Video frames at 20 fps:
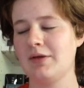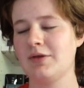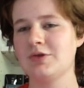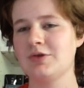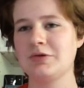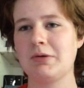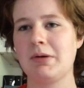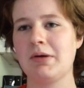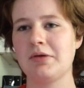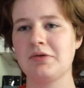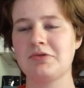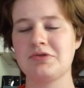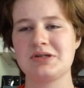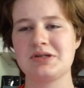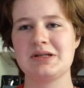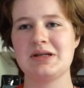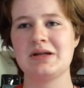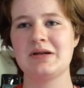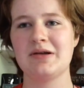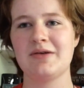the trailer
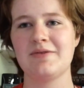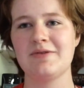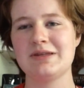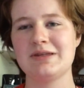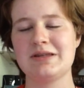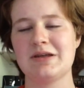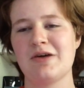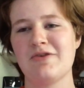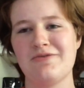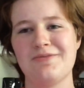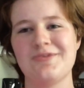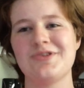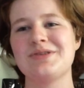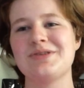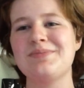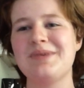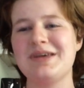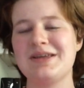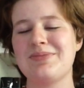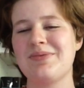just in and of itself, it
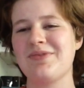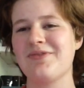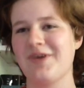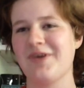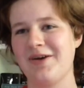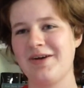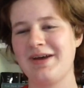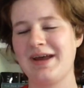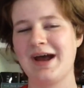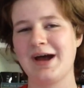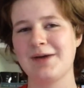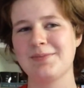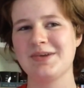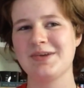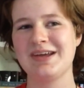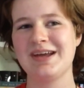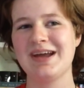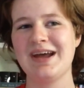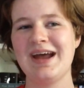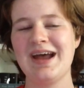just makes me very
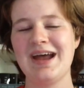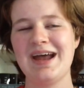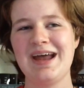happy.